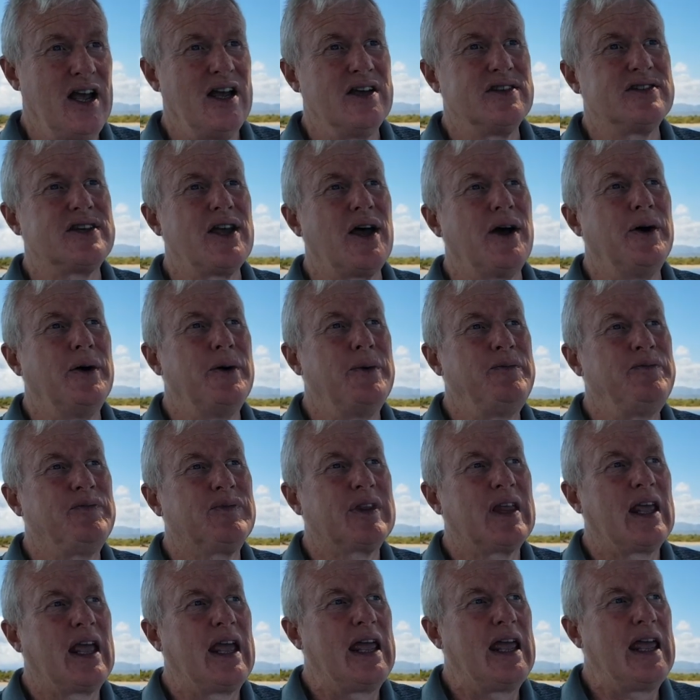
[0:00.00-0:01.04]
So
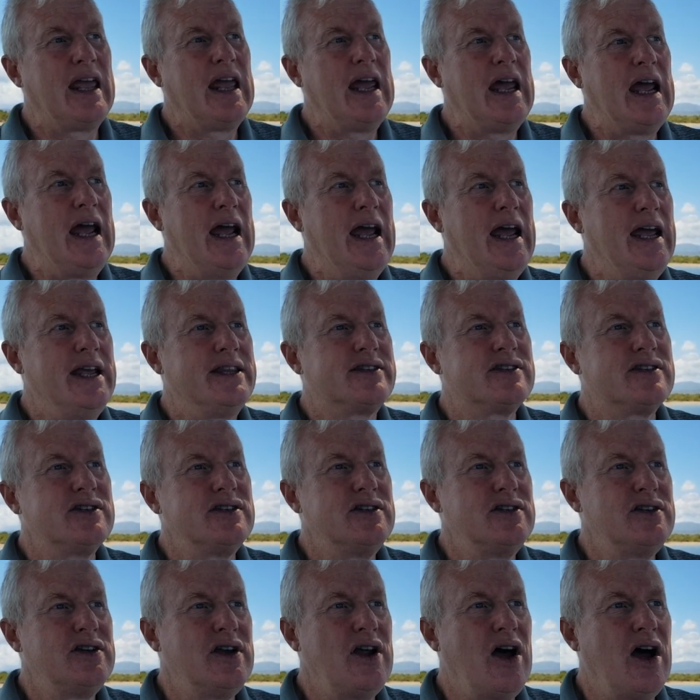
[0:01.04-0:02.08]
it's
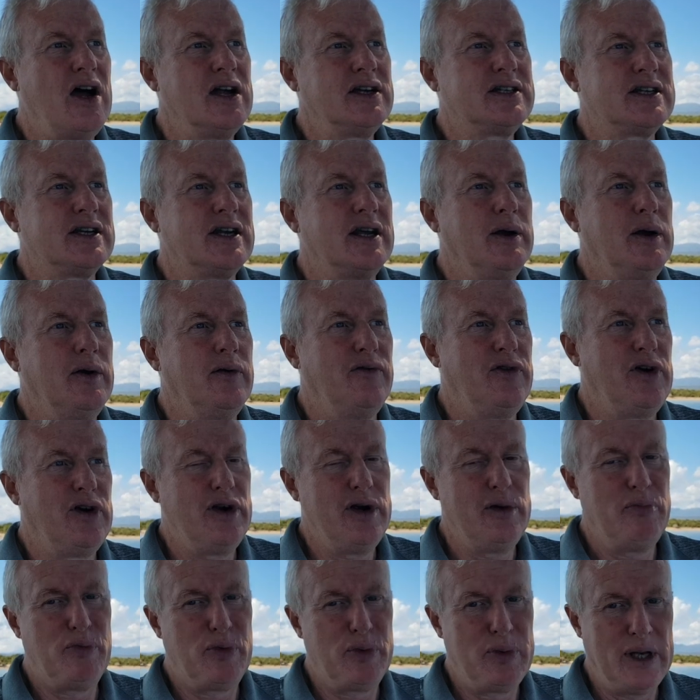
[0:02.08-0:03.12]
not a
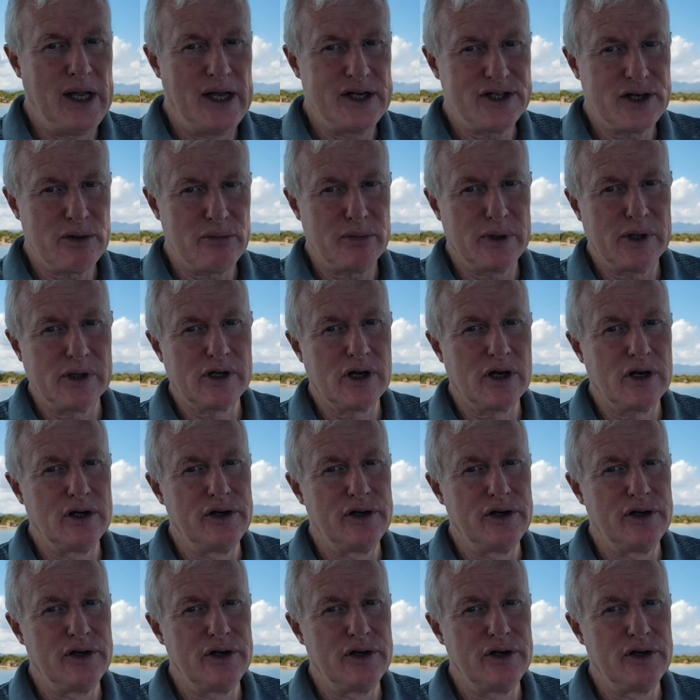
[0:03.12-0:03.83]
very pleasurable